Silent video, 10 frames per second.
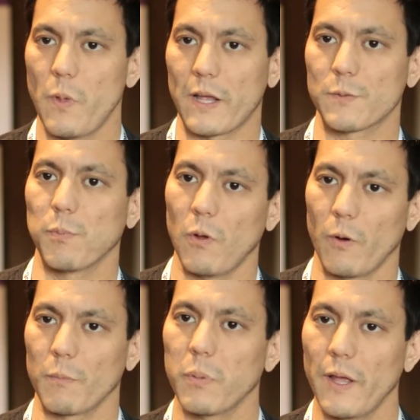
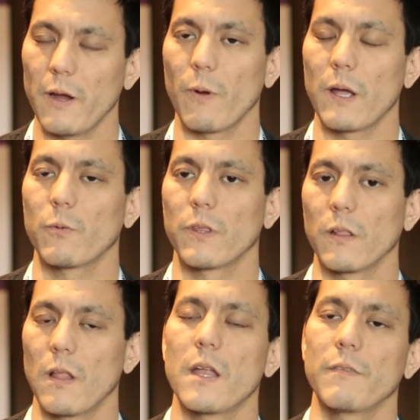explore and play around with a
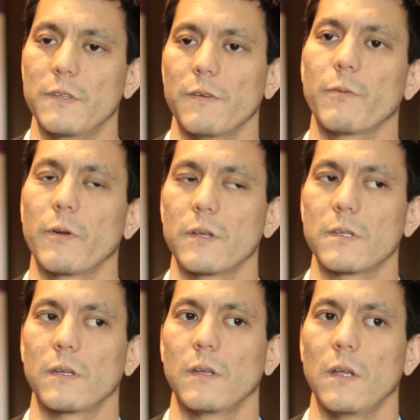lot of
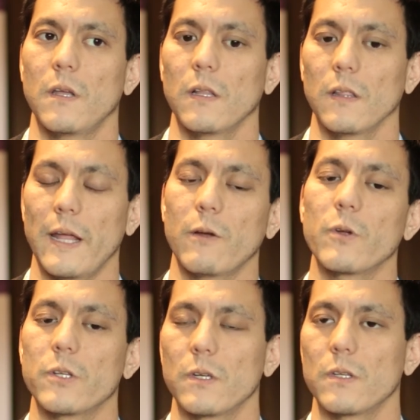different
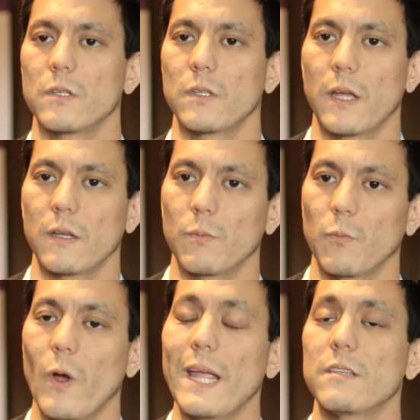languages and
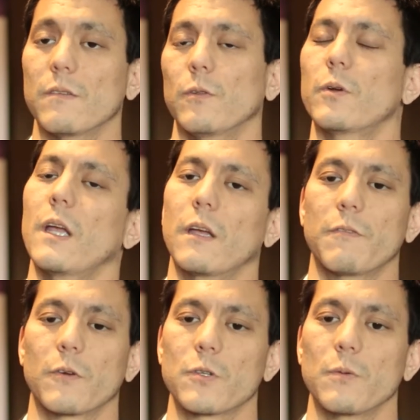ways of looking at
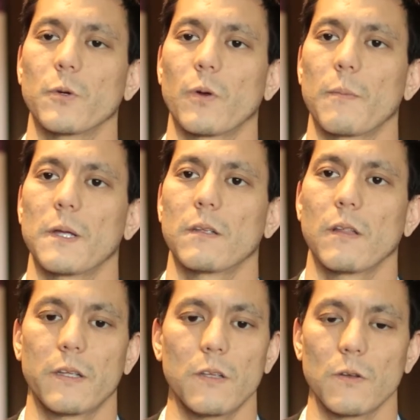functional programming.
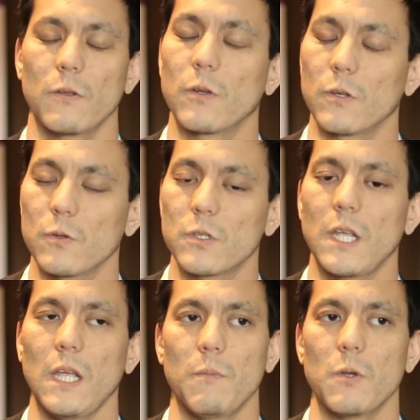Like, you know, you could do
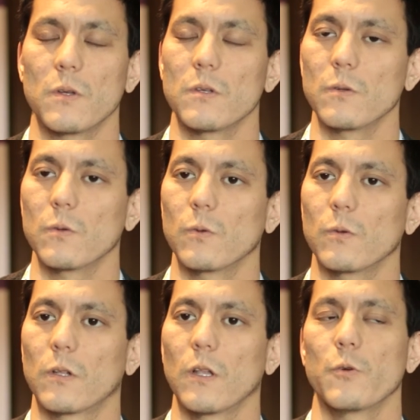Scheme, you can do
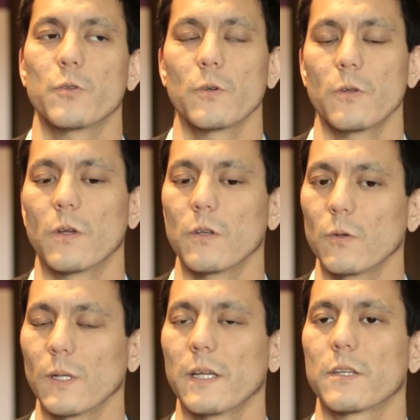Clojure, you can
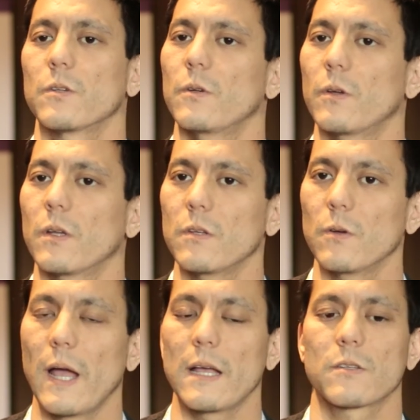do Elixir, you can do
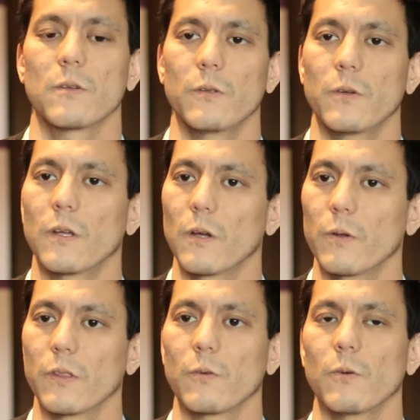Haskell, you can go
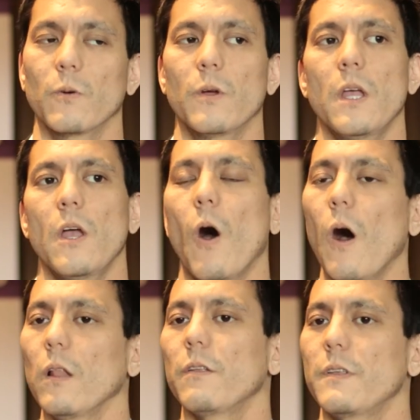in through
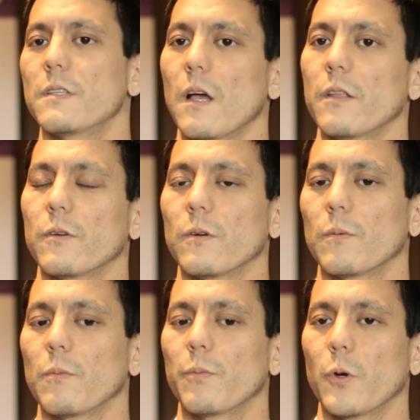all of these
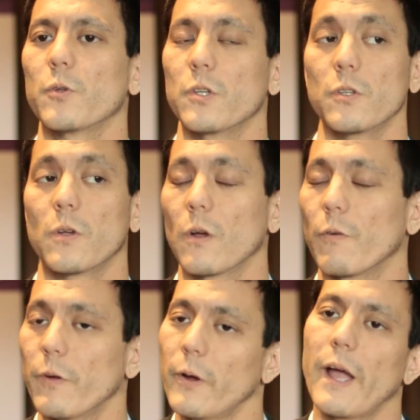other approaches. You can go
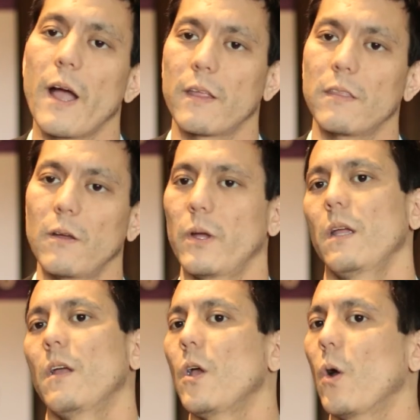very high theory,
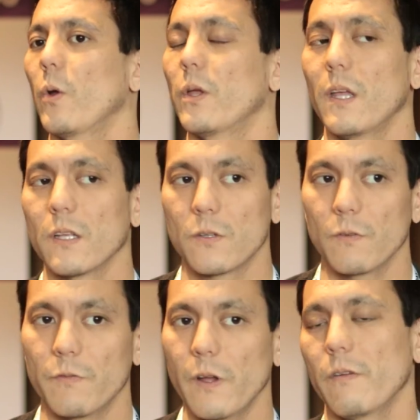or you can get to
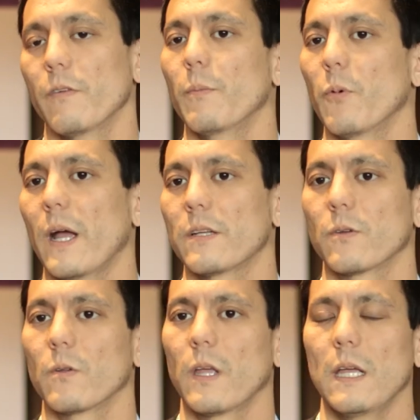very, very
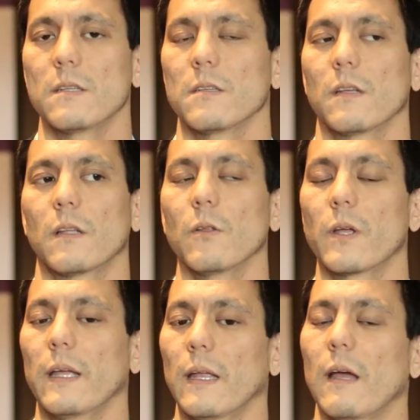practical cases like
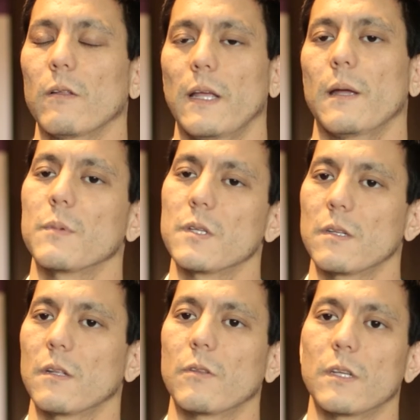looking at how lambdas
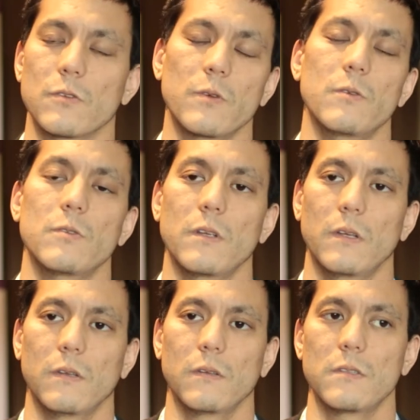and other things are used
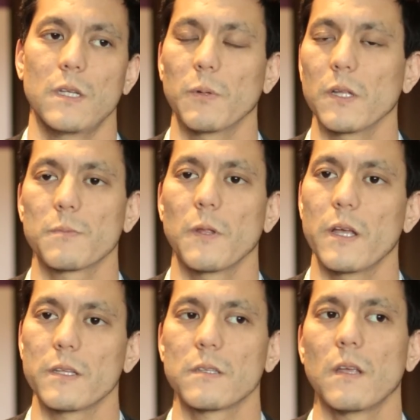in C++.
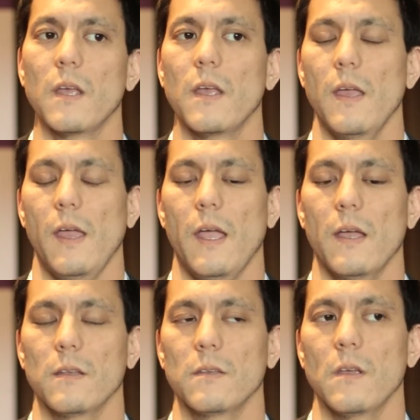
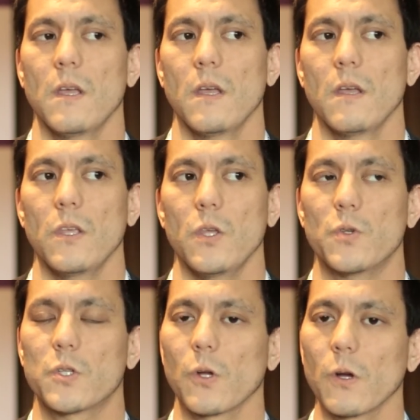And you
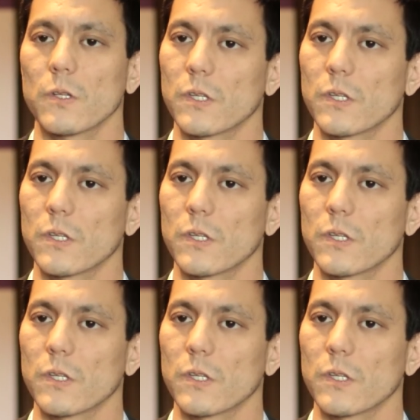start